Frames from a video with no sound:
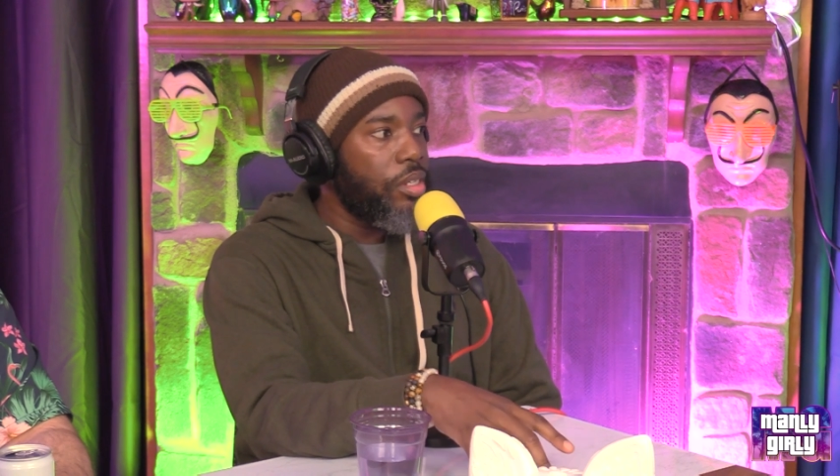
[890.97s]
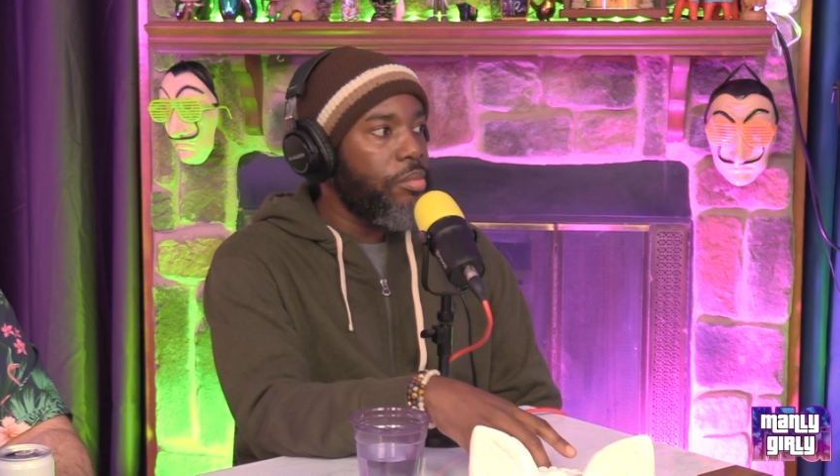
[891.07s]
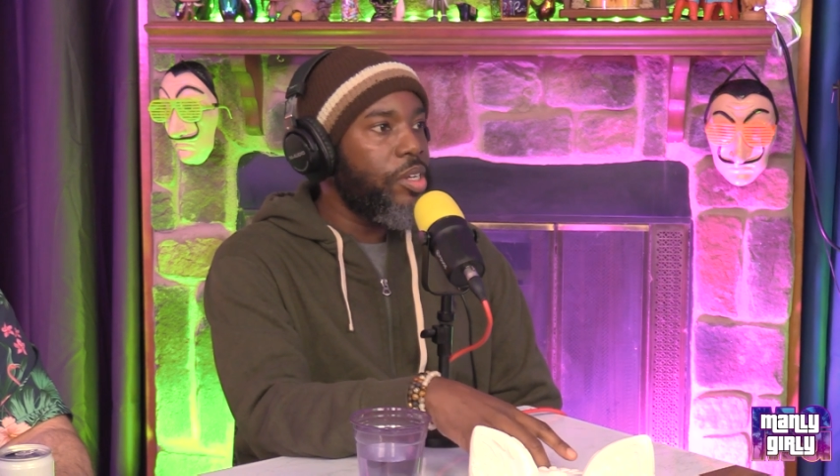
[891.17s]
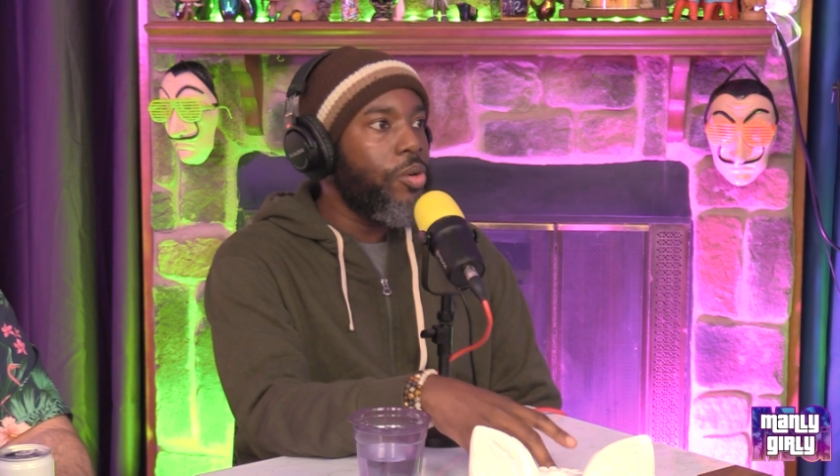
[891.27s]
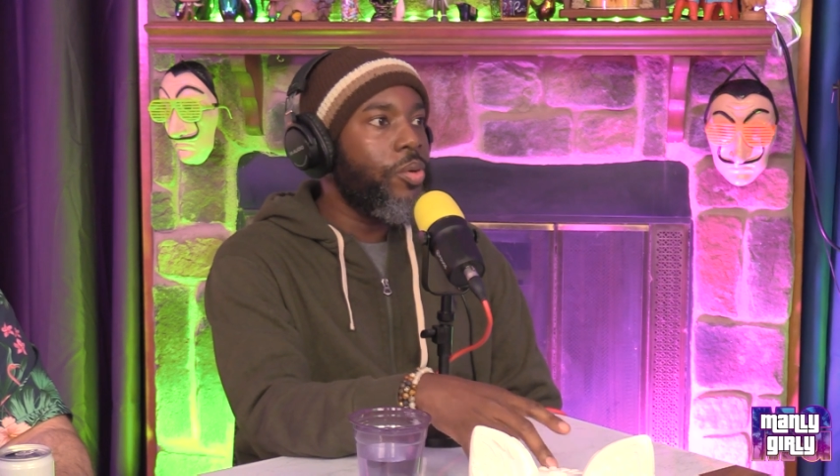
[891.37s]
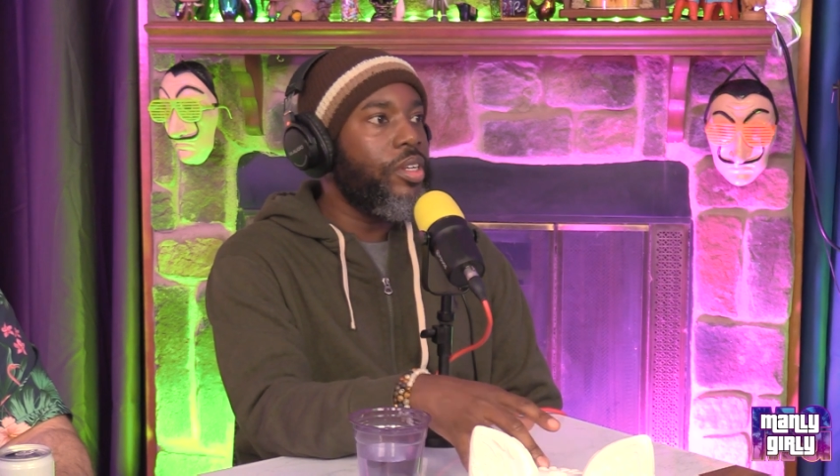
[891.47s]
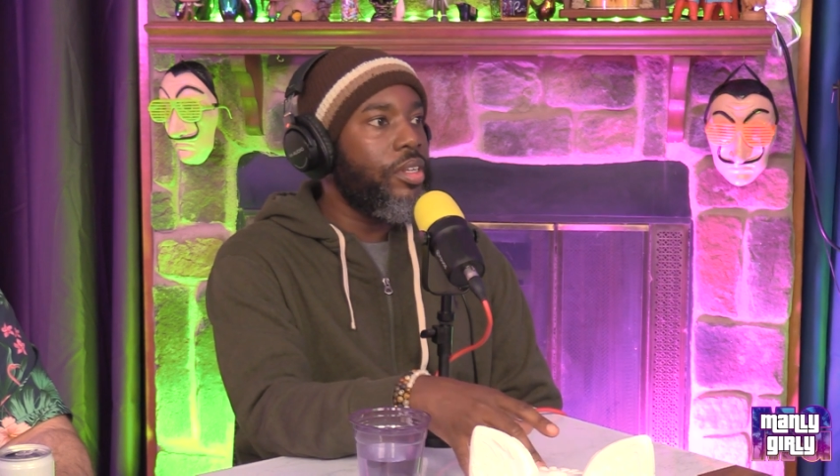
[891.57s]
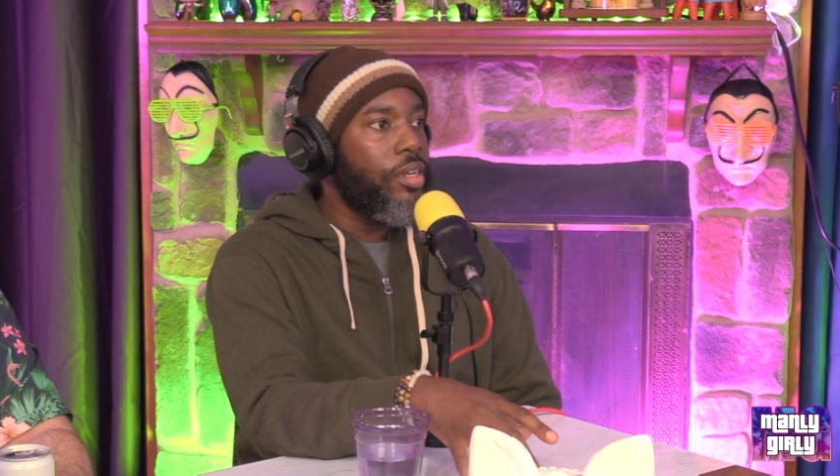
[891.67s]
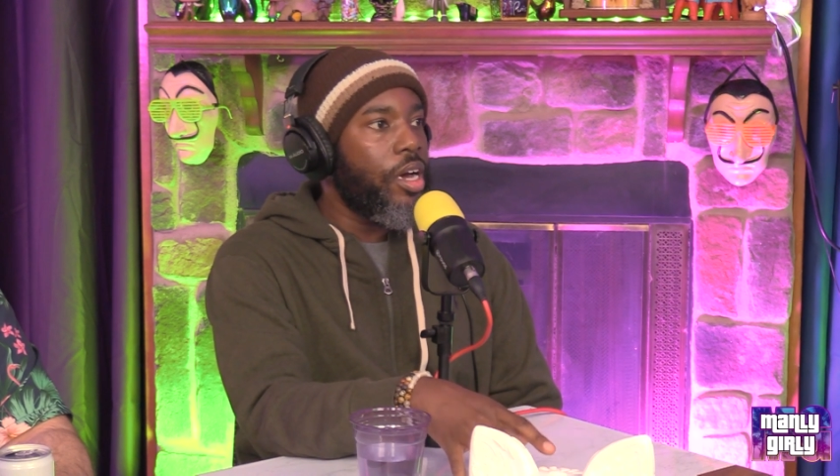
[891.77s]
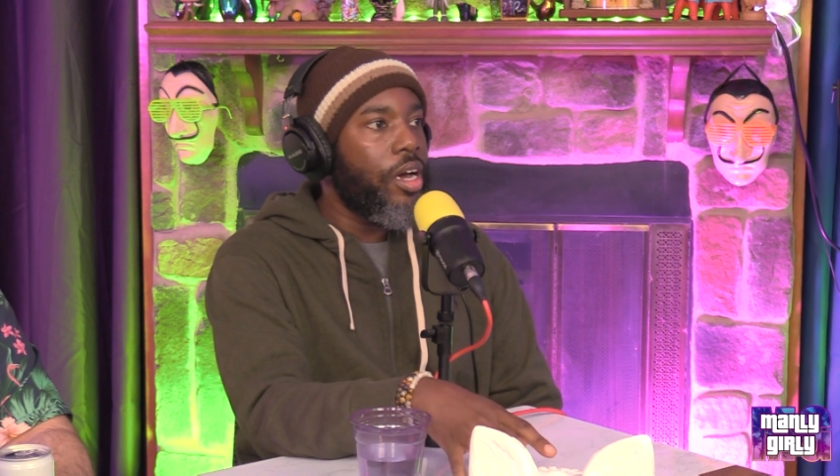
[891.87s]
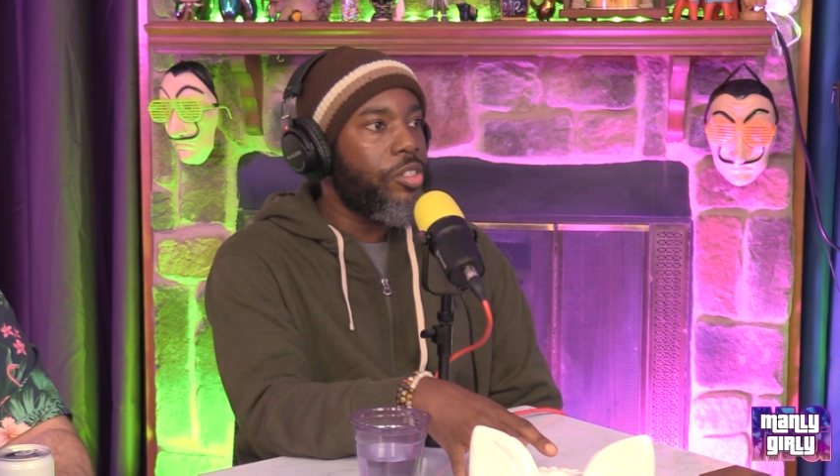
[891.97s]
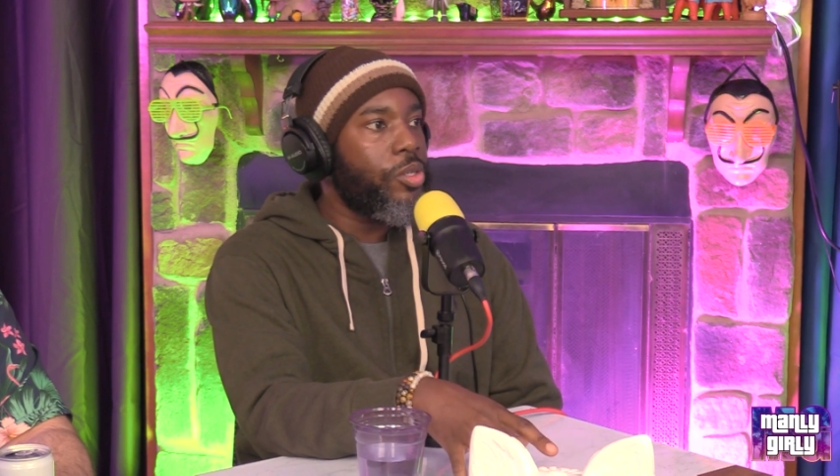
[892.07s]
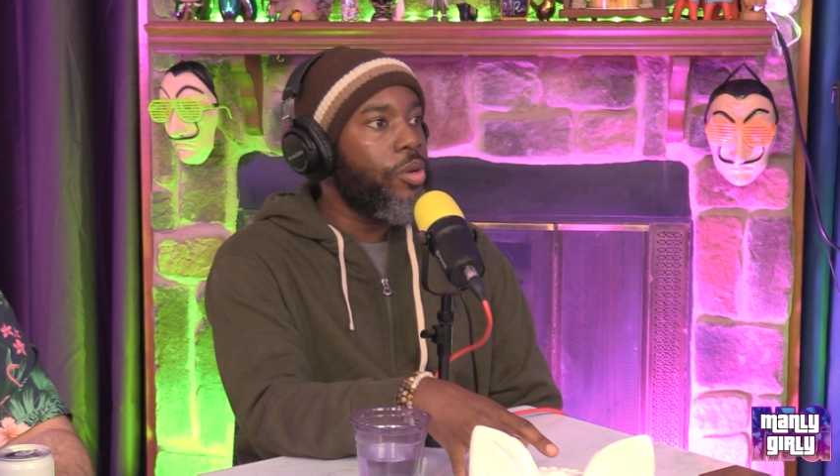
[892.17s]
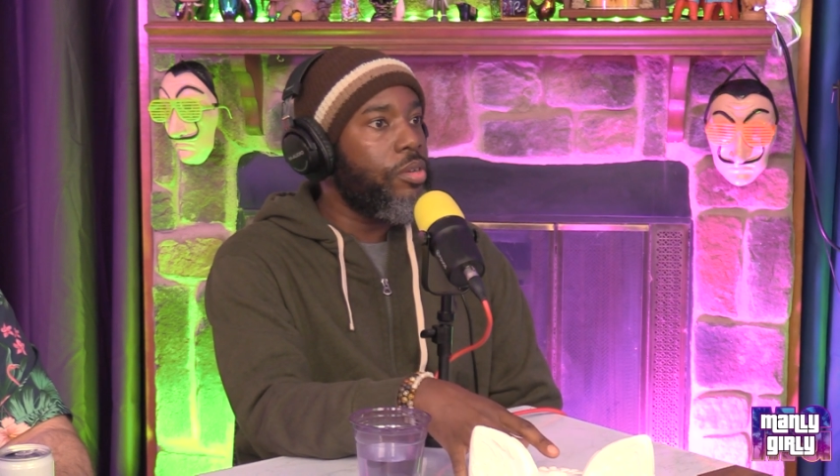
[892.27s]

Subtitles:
Let me go and lie to her